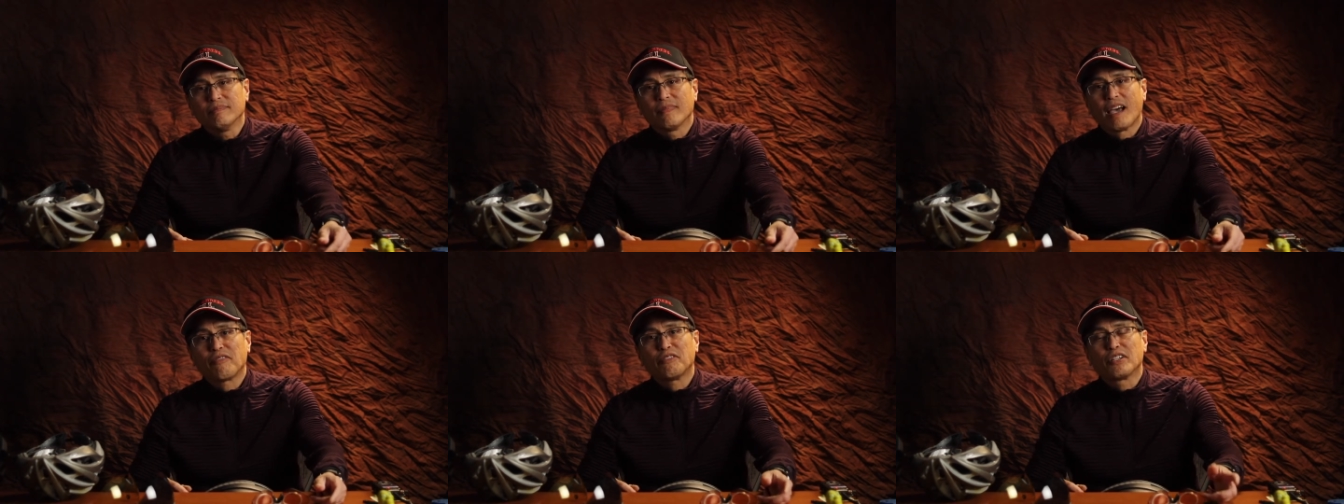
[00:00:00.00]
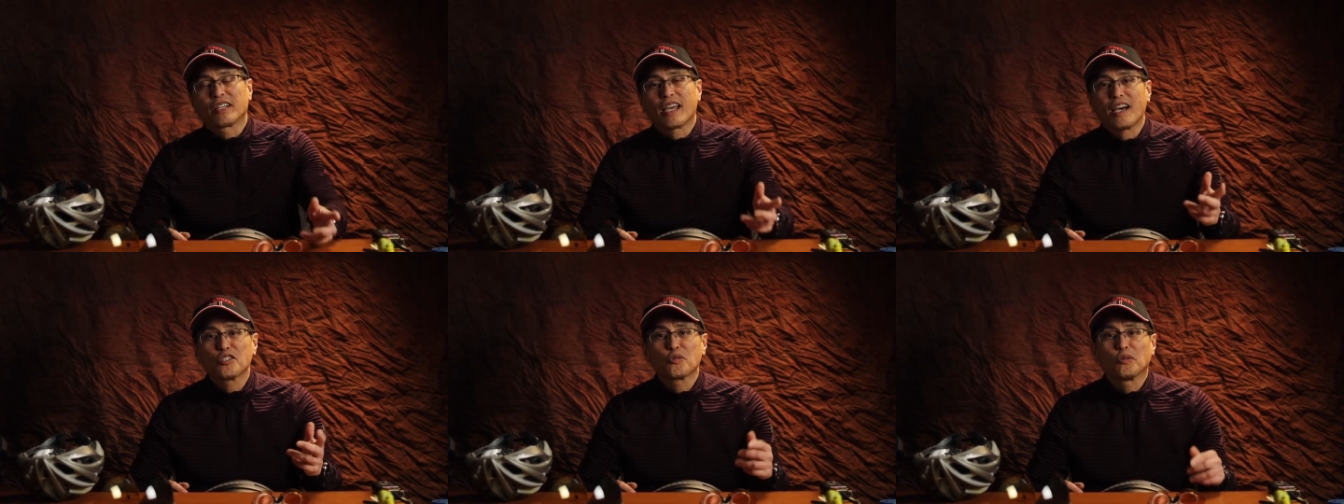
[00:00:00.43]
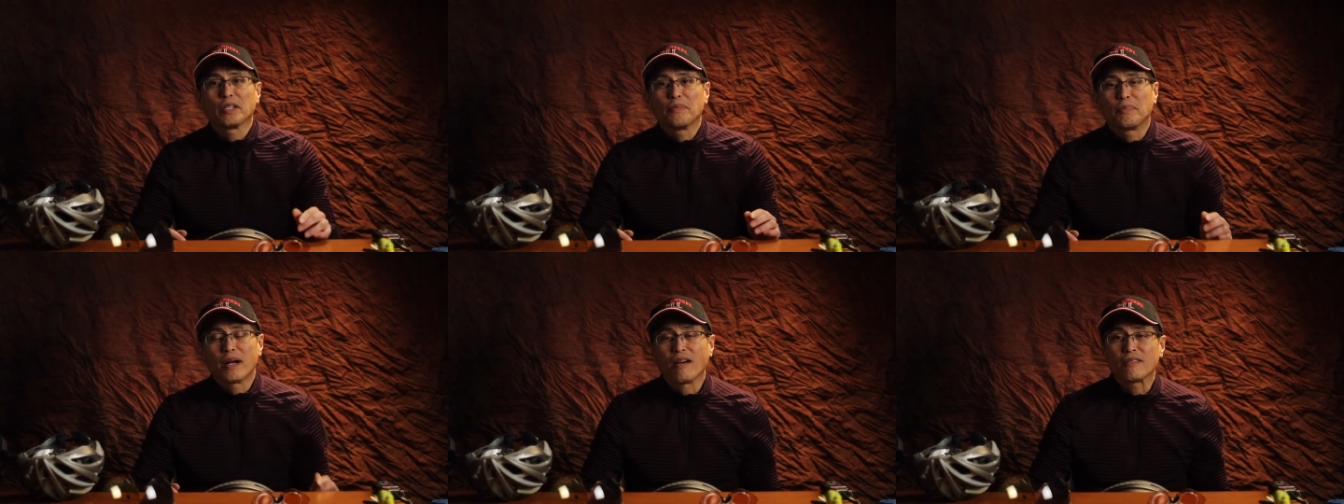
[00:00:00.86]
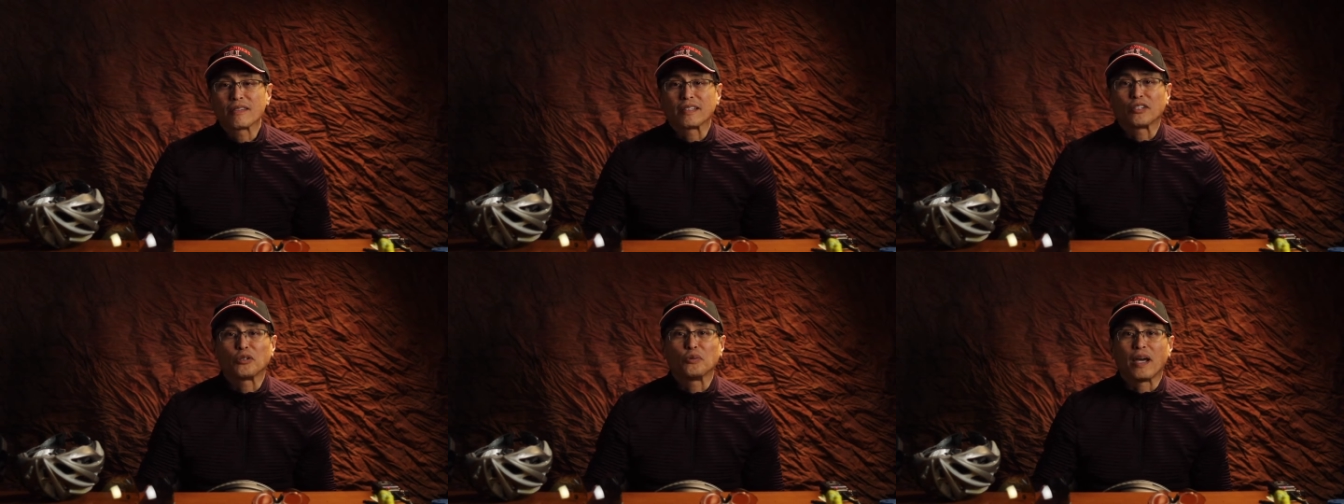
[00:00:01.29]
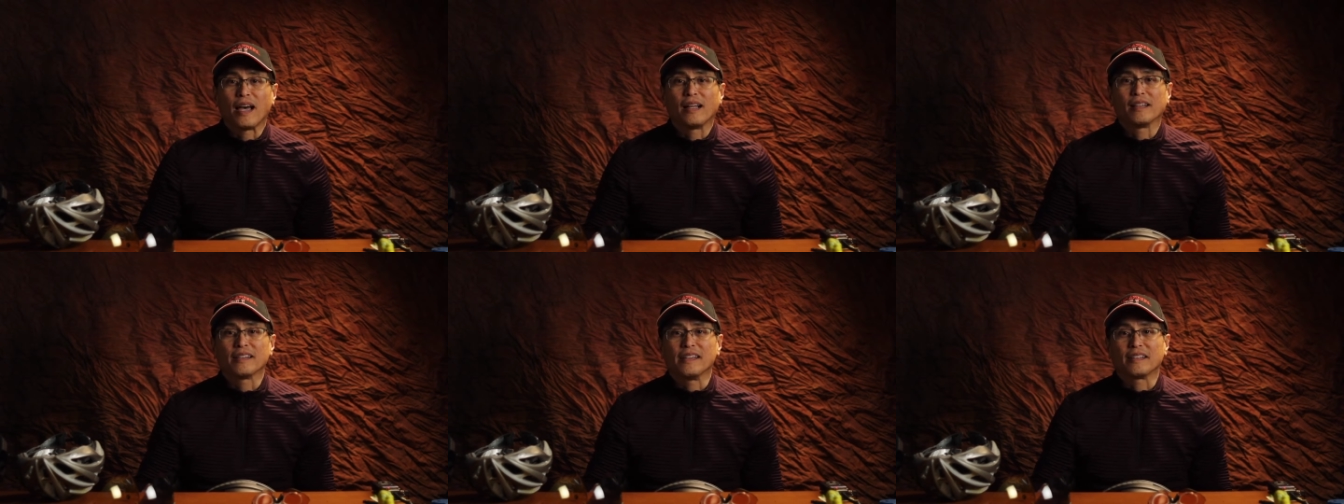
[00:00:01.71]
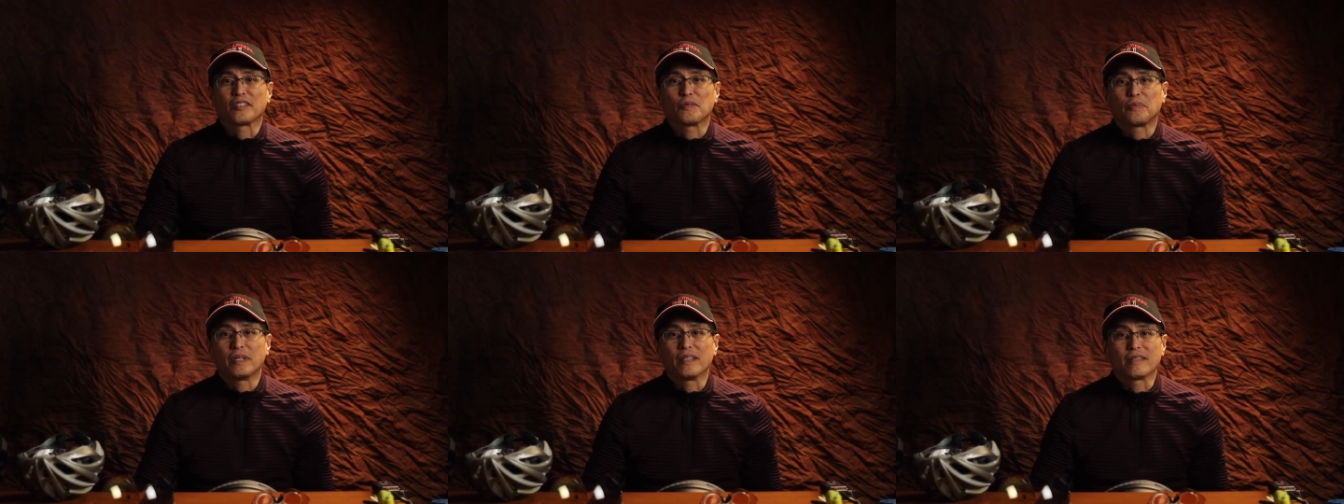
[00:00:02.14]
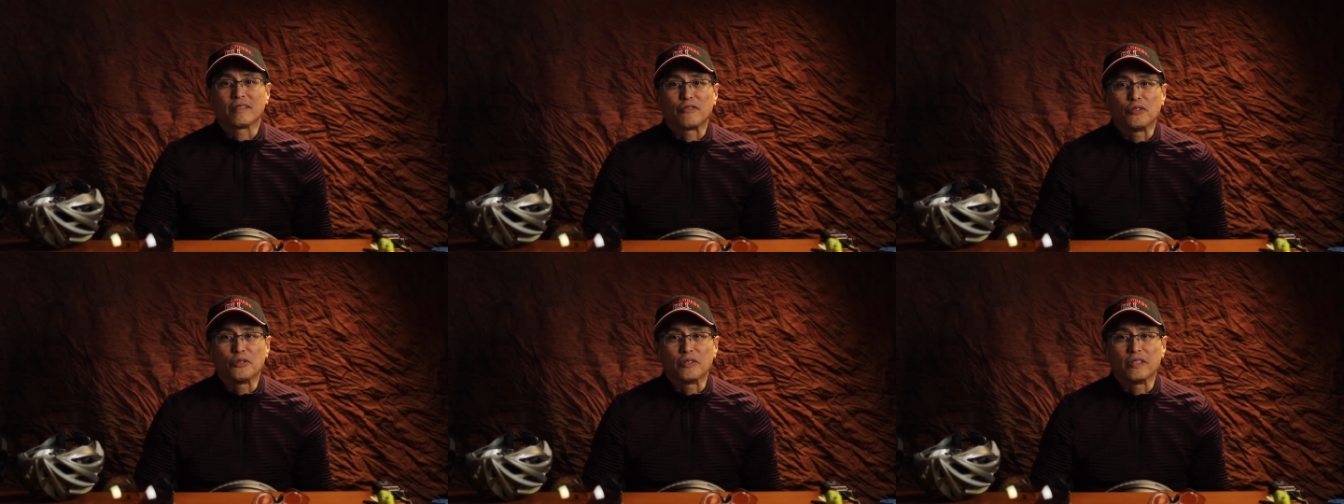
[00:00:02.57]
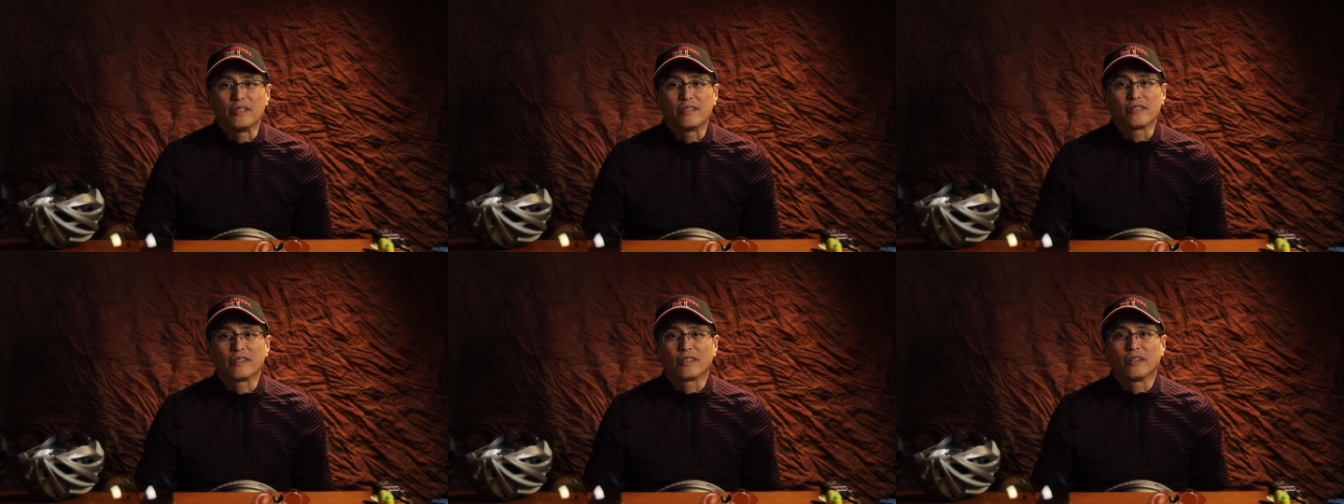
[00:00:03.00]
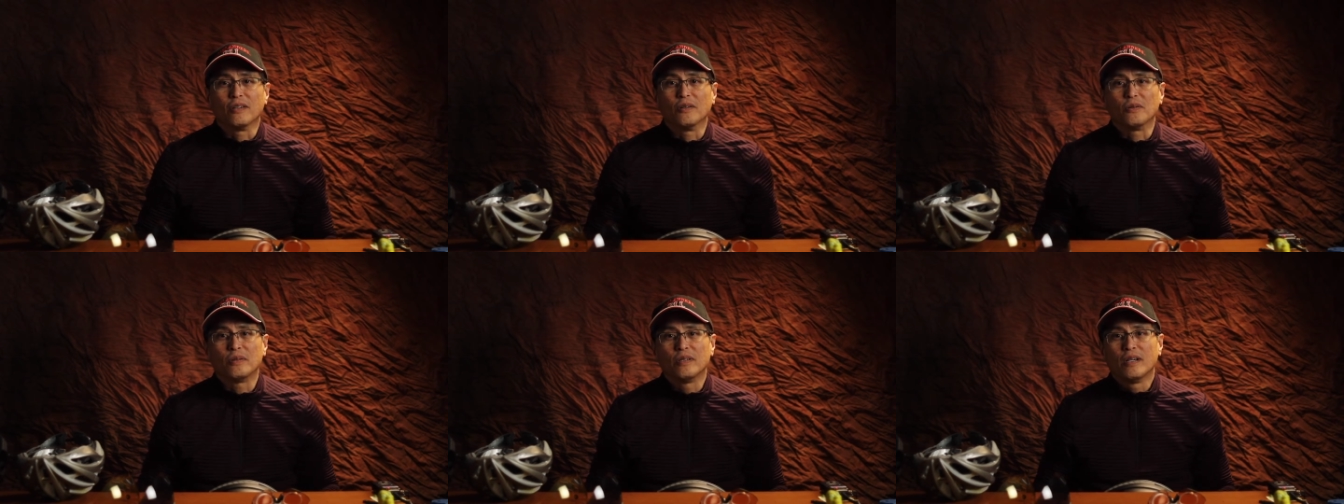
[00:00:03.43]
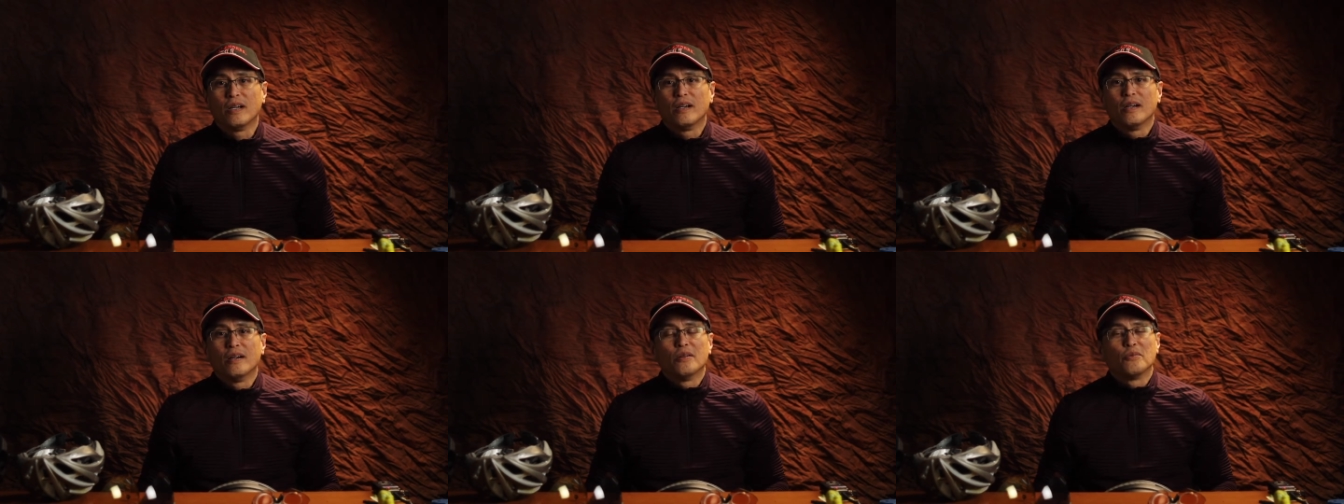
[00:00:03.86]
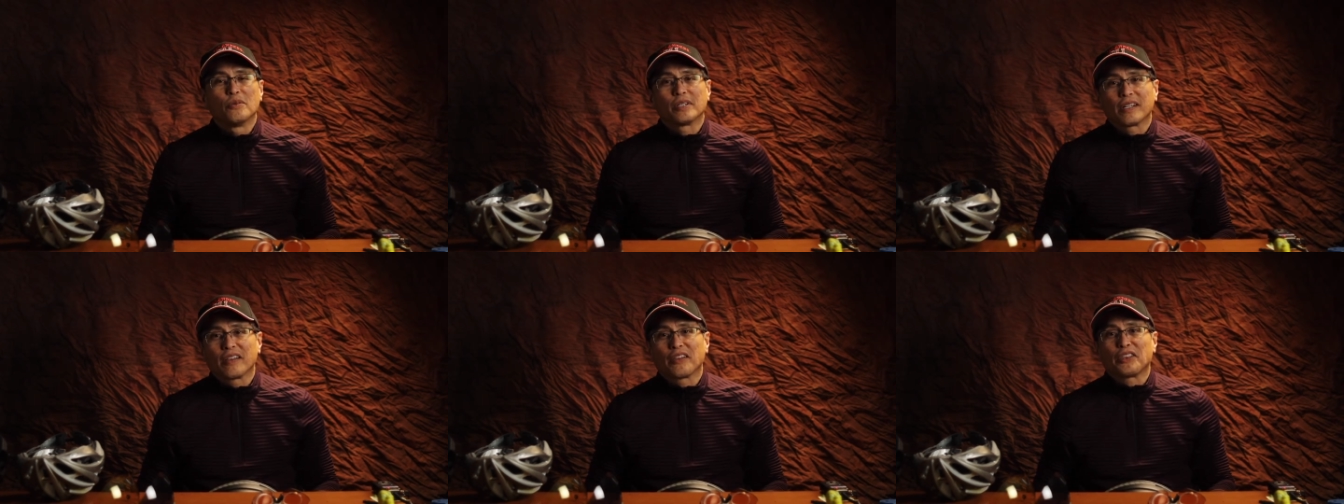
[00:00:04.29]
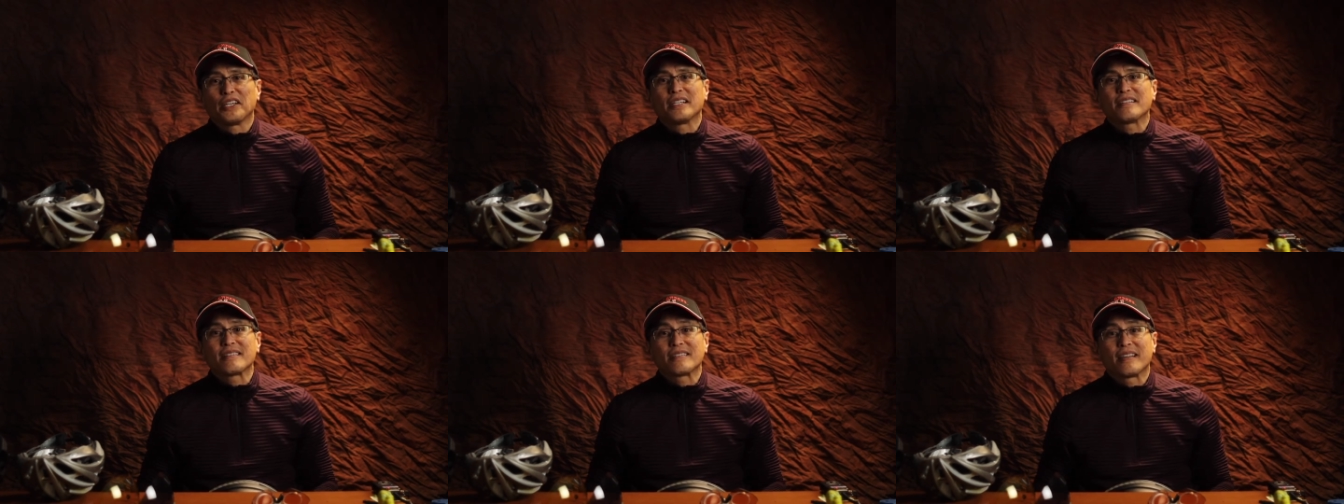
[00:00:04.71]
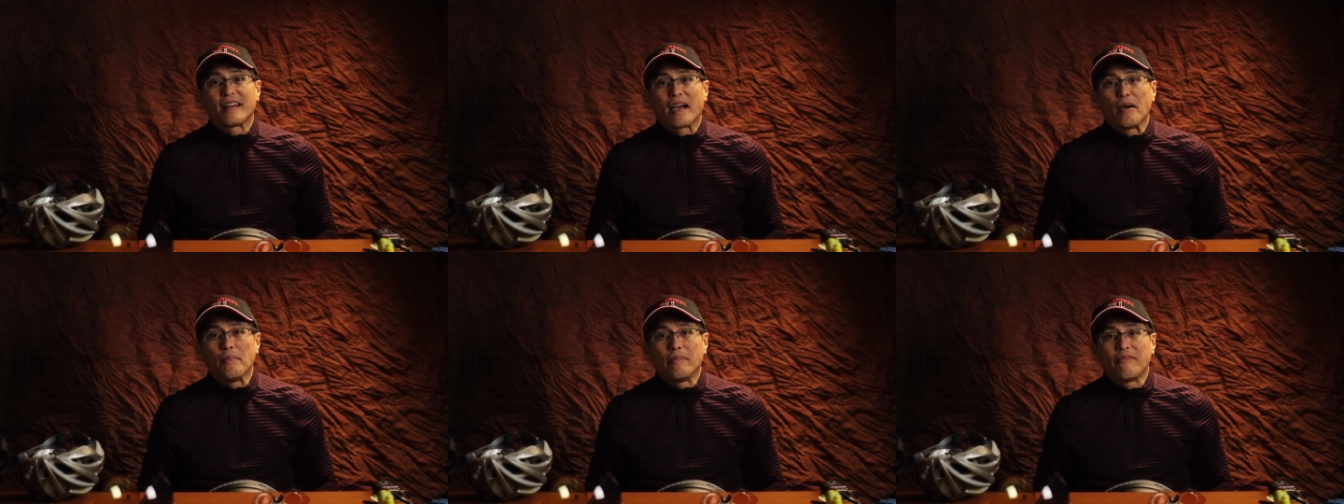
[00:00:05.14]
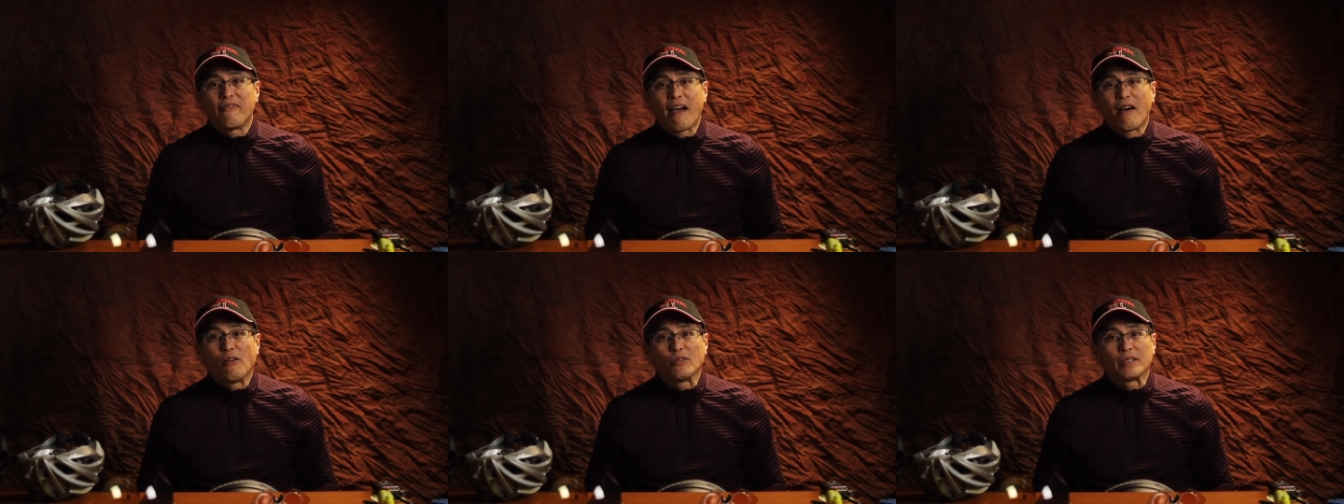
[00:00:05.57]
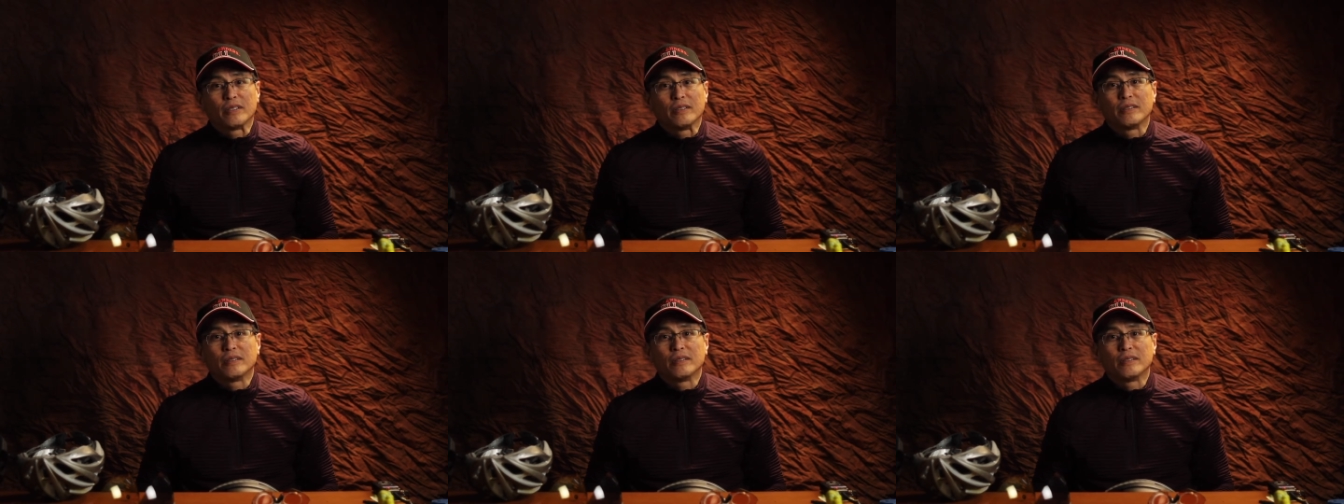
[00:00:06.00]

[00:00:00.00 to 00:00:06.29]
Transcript: After casually browsing through AliExpress a few years ago, one of the things that I found